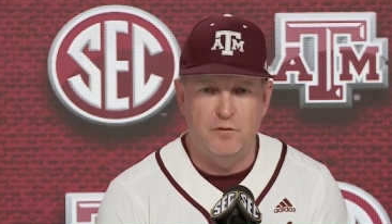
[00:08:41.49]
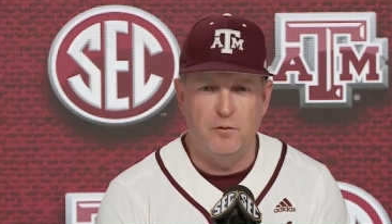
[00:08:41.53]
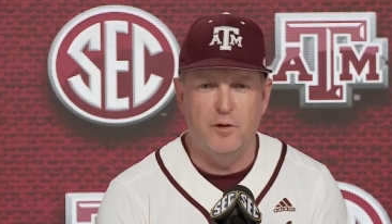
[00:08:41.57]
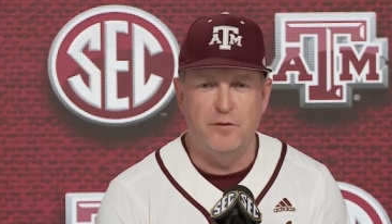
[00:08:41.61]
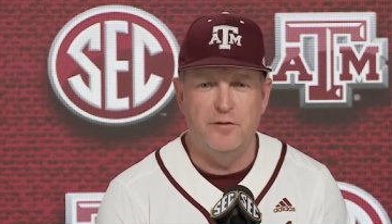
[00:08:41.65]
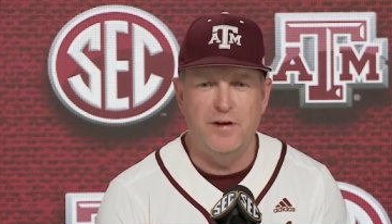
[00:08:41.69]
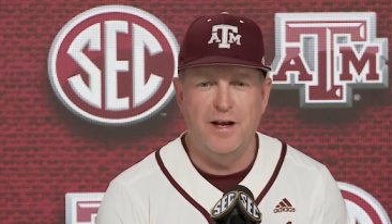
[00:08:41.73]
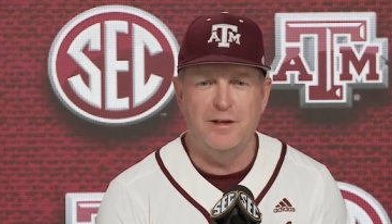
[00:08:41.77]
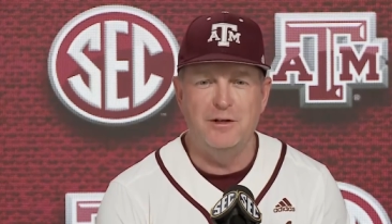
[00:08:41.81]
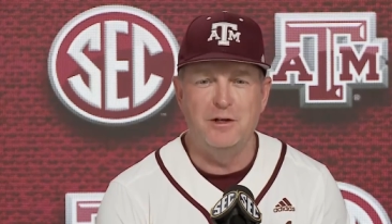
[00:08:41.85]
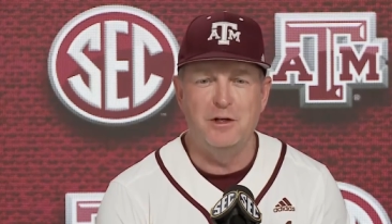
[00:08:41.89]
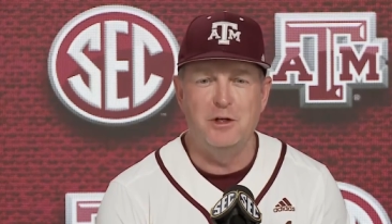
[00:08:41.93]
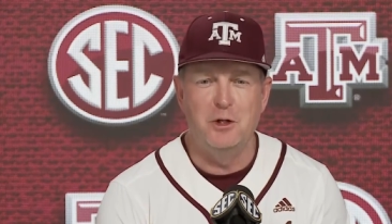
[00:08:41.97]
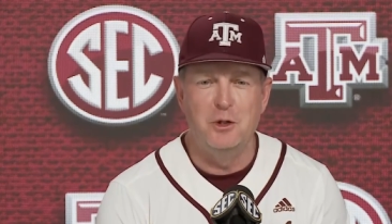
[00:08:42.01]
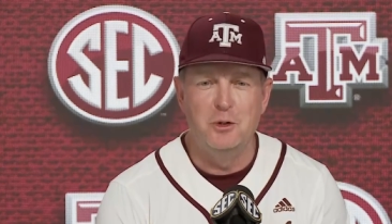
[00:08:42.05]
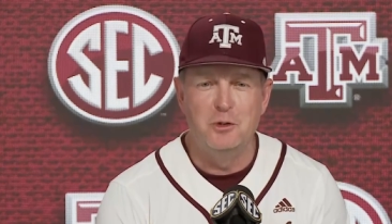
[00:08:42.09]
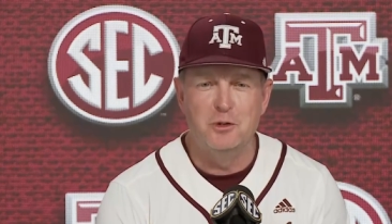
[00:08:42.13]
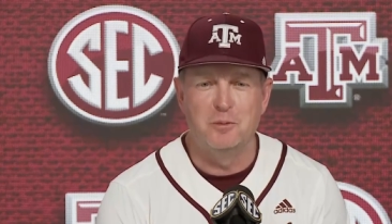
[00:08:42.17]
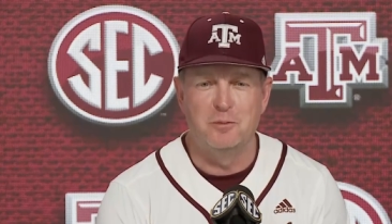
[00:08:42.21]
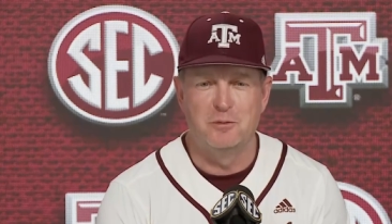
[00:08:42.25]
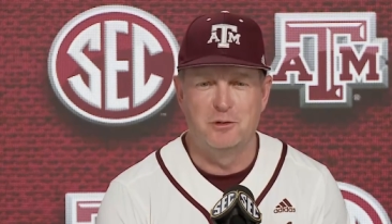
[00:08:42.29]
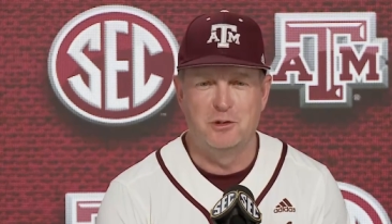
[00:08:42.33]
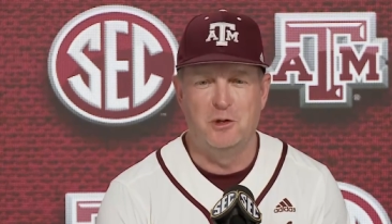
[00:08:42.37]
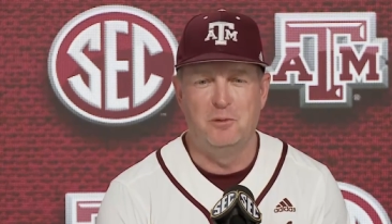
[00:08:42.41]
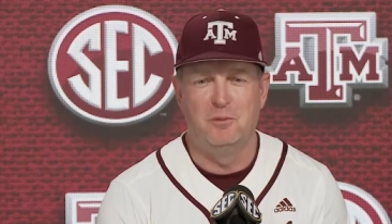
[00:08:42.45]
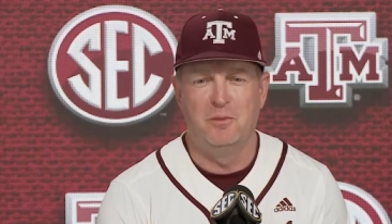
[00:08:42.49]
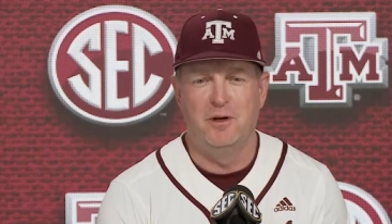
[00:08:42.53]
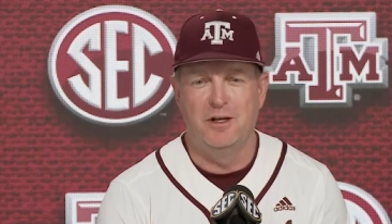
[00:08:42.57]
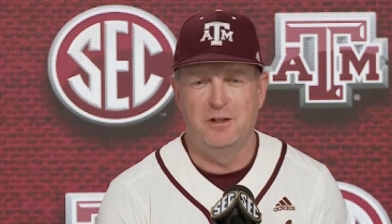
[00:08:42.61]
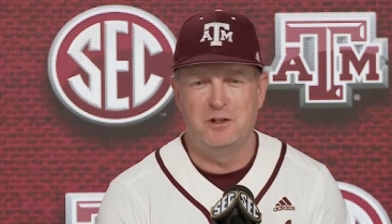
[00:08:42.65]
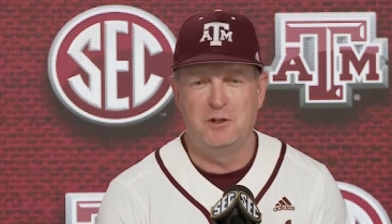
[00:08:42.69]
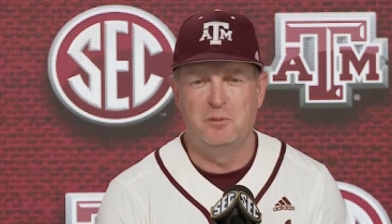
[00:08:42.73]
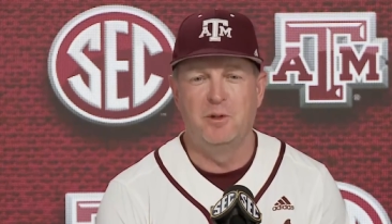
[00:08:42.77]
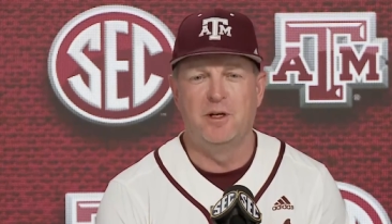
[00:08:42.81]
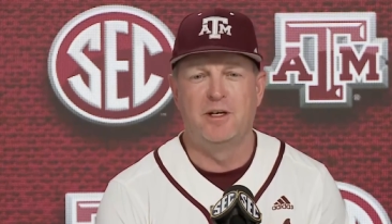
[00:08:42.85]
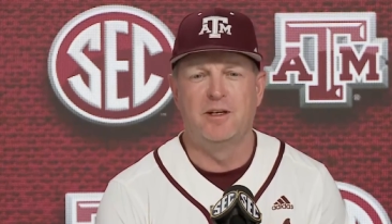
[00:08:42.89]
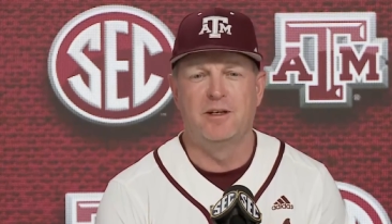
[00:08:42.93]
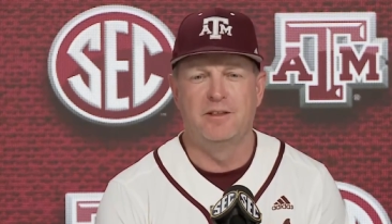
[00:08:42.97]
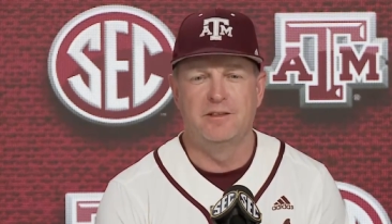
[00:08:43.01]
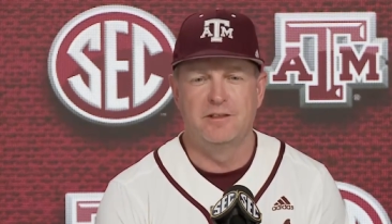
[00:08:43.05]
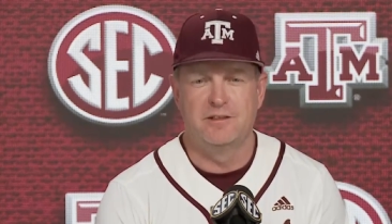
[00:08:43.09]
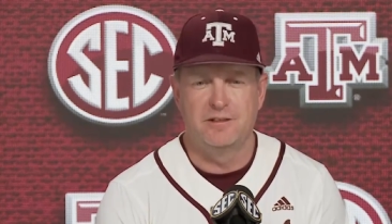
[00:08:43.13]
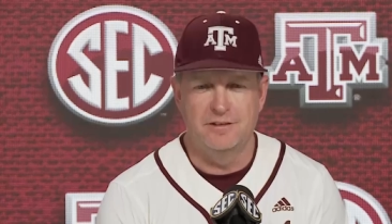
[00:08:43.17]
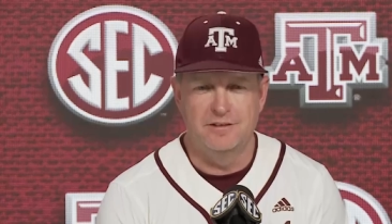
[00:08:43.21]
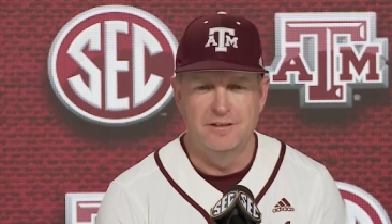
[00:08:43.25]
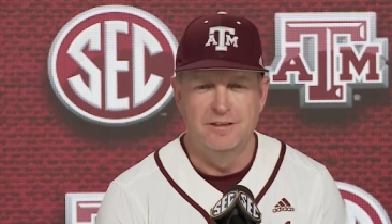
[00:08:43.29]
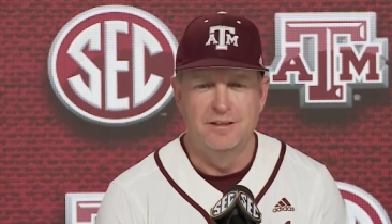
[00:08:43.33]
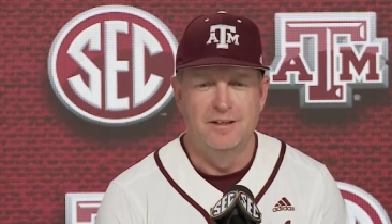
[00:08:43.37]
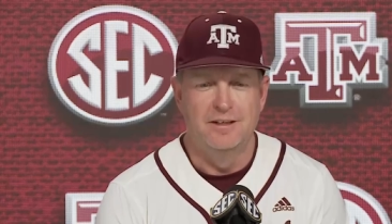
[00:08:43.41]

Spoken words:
We've had to use them so much because